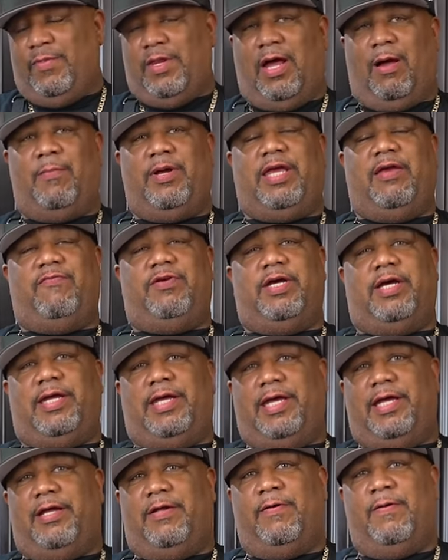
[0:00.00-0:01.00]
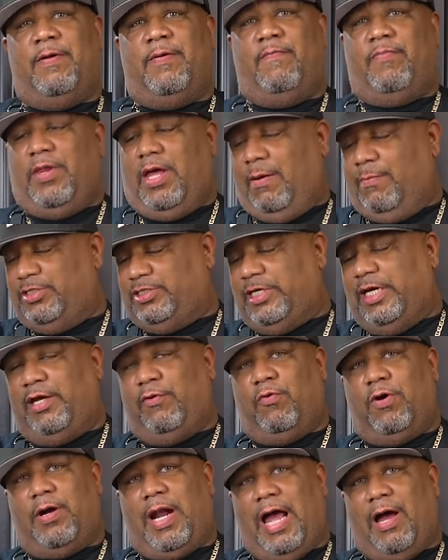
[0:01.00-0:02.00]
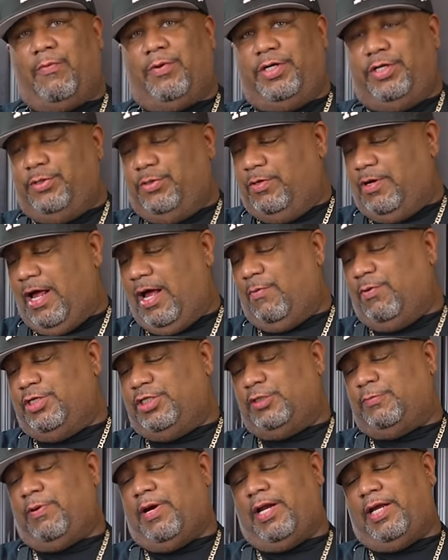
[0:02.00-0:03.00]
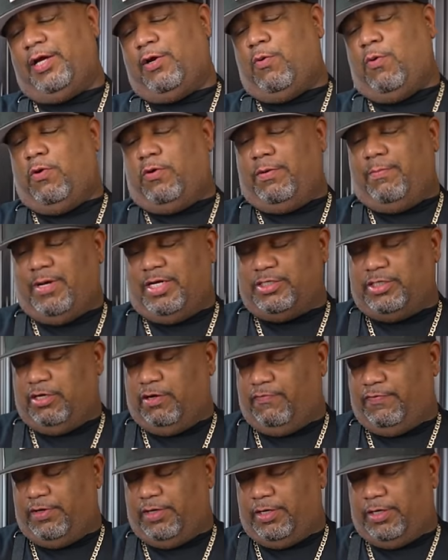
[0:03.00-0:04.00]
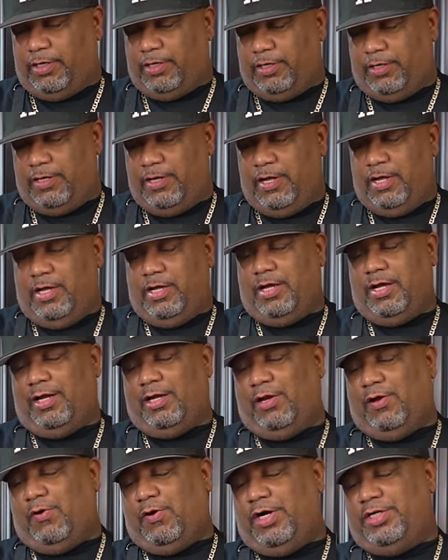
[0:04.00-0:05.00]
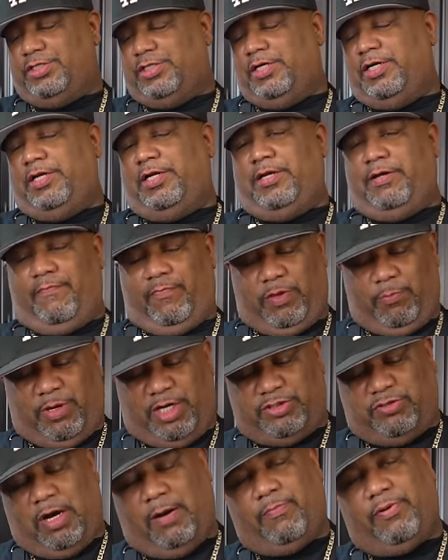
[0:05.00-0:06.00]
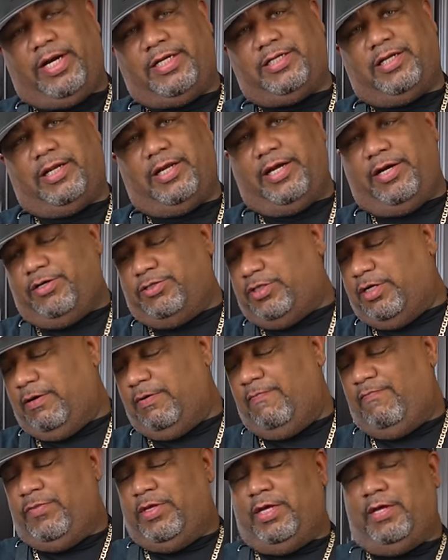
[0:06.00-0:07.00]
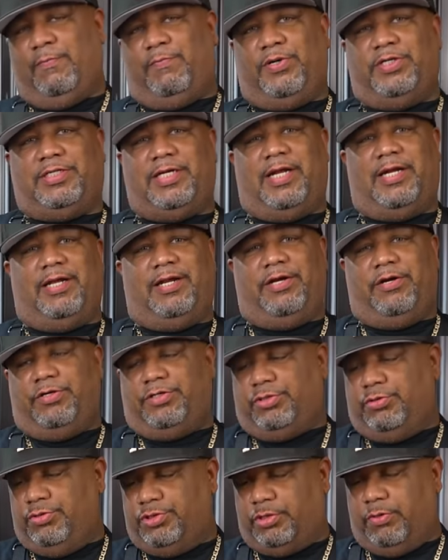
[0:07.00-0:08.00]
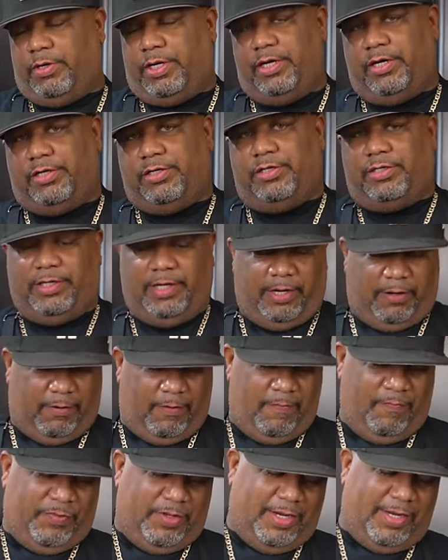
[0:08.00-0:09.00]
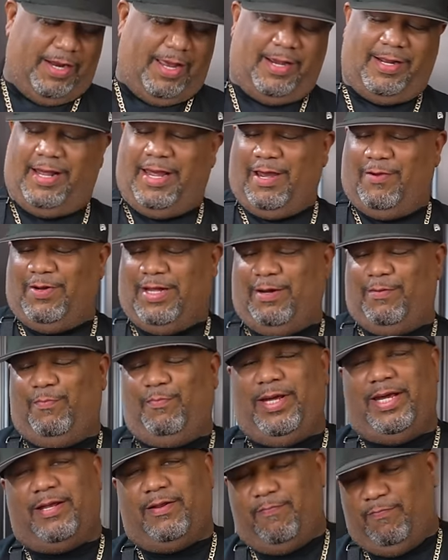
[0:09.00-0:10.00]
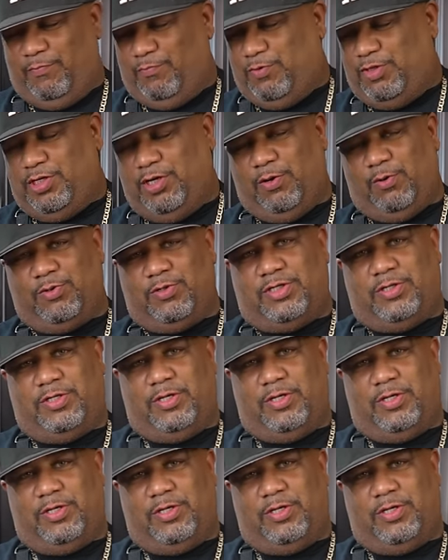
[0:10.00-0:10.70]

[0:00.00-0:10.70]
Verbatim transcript: i'm gonna give you a hint i'm gonna tell you what i would do i would just probably quarter myself a, a large onion make sure i break the layers up and put that in there too so it can cook down and i can have that big you know